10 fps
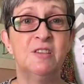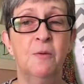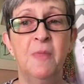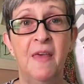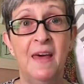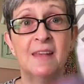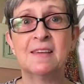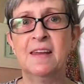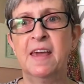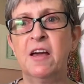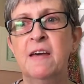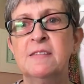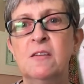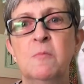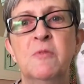So that's going to get
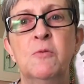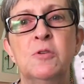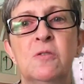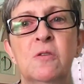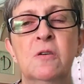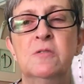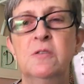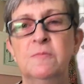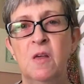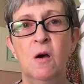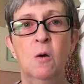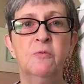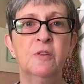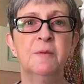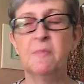cast on before too long too,
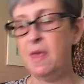hopefully.